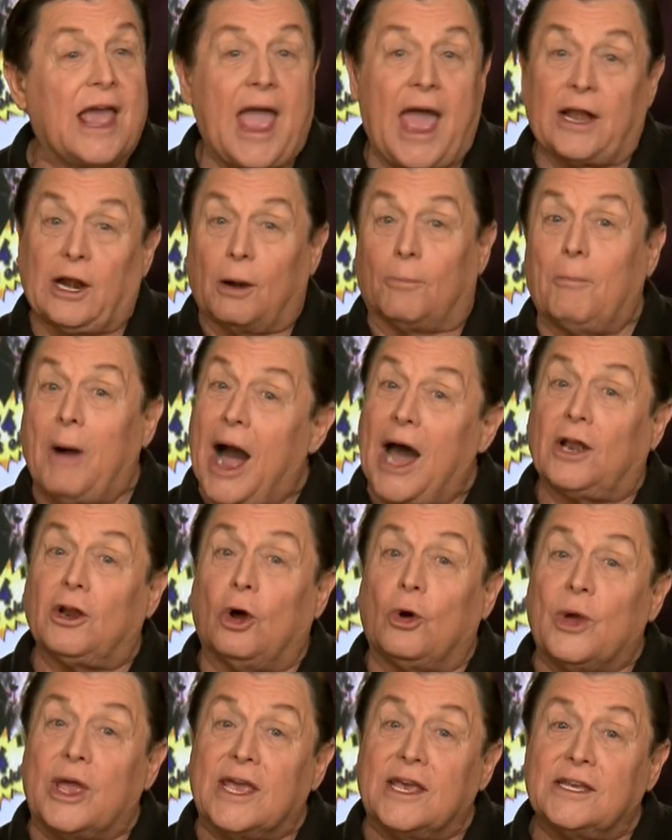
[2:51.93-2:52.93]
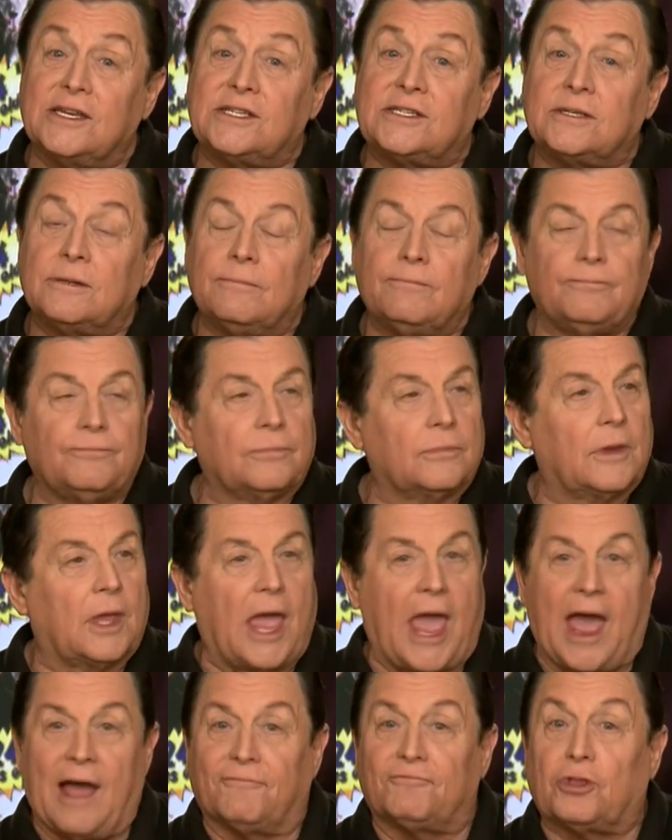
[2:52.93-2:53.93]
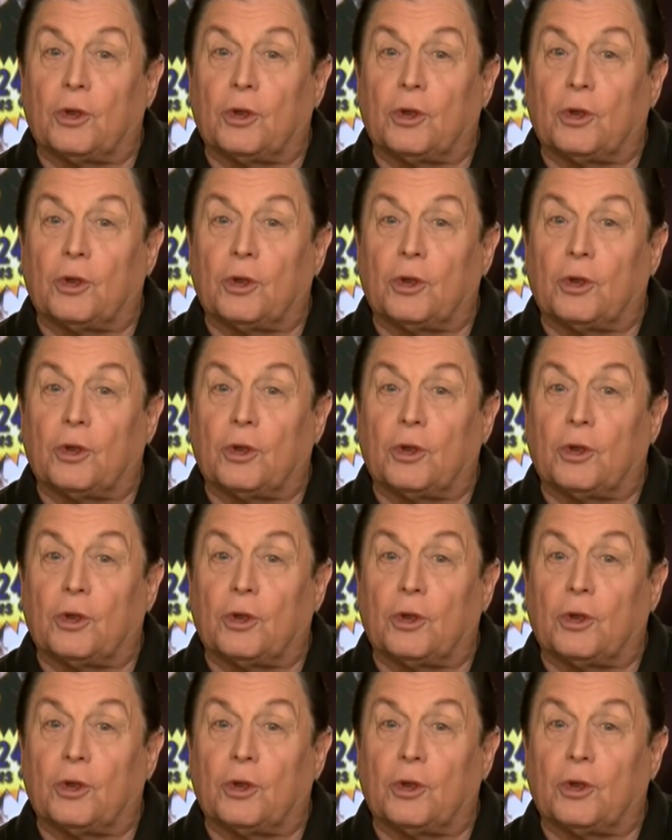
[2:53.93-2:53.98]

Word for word: And our motto is half